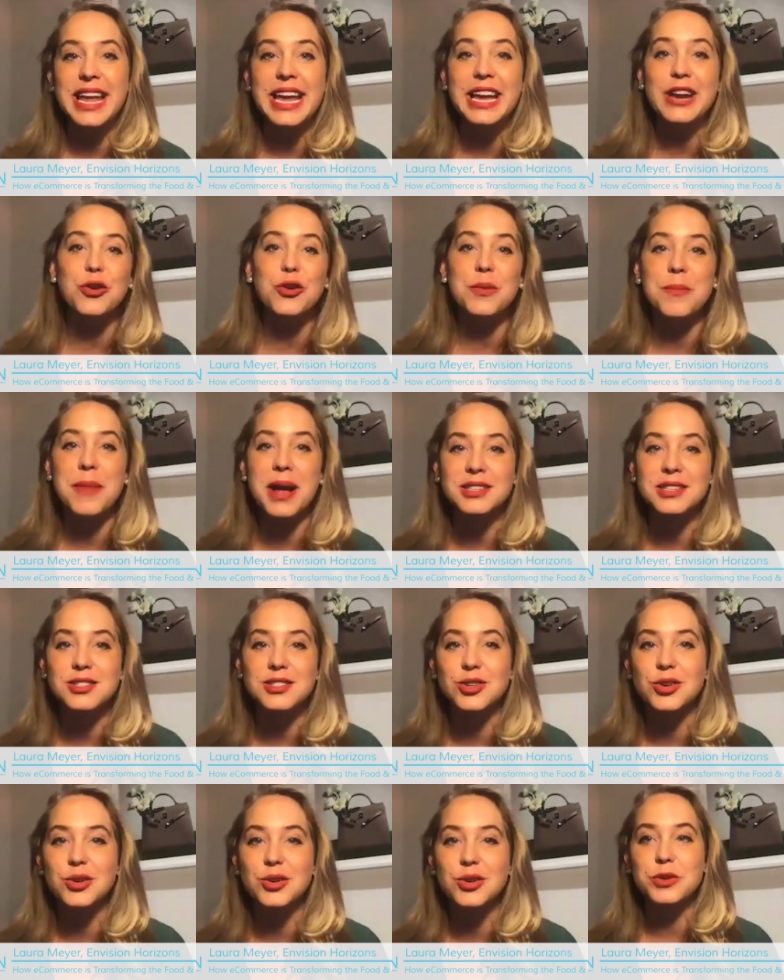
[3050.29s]

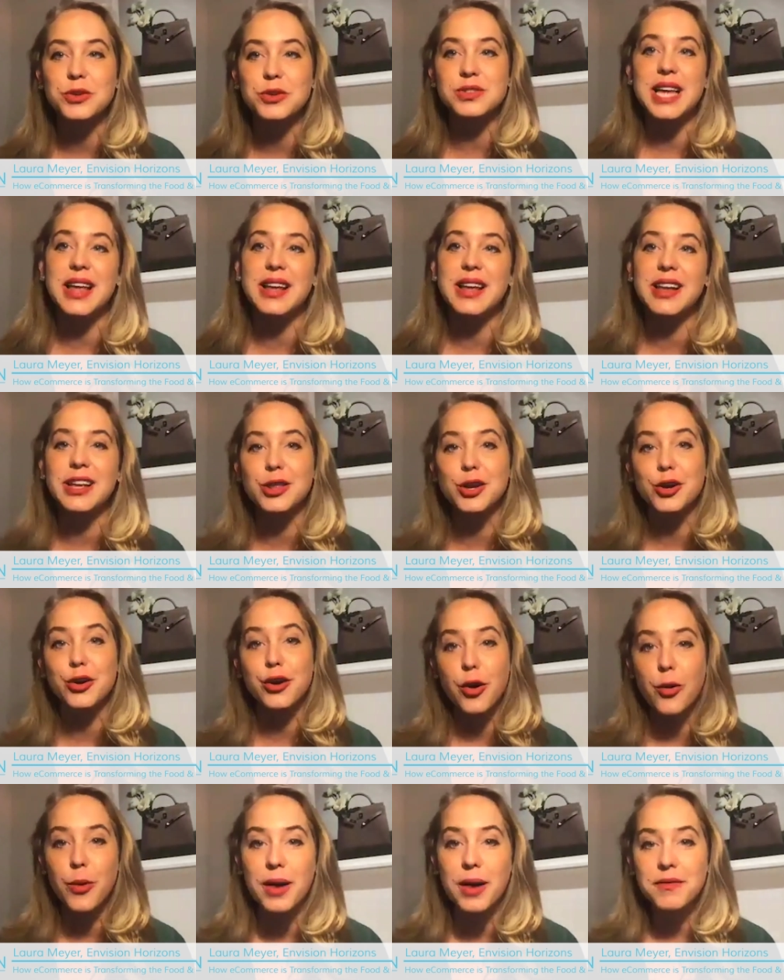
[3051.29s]
incremental percent in their
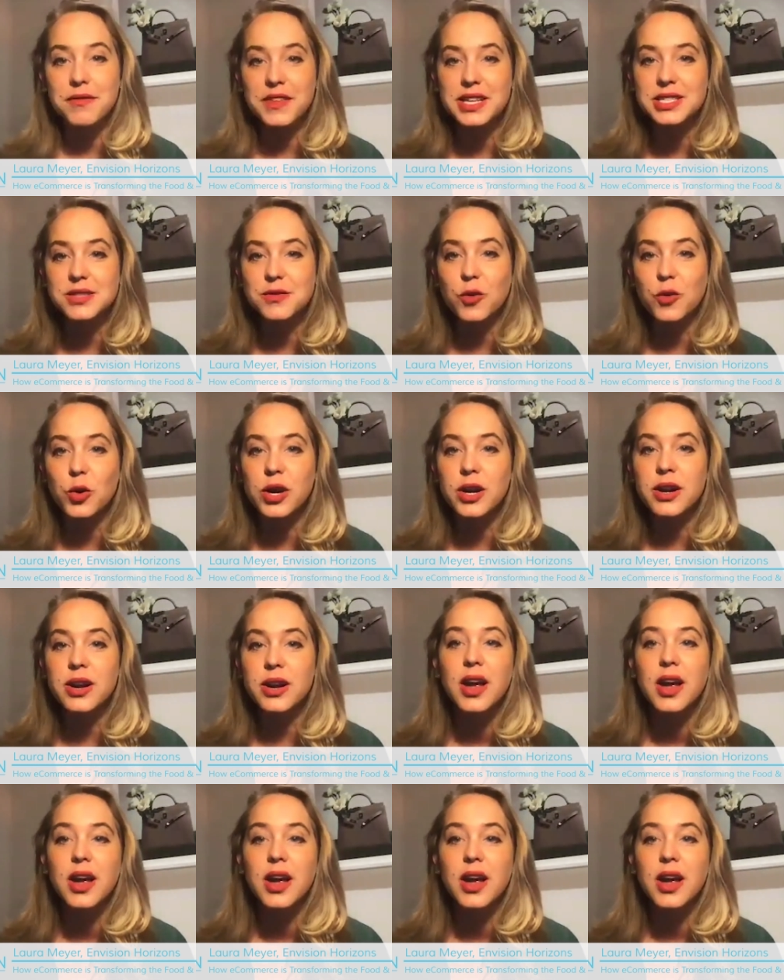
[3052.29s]
co-op fees for.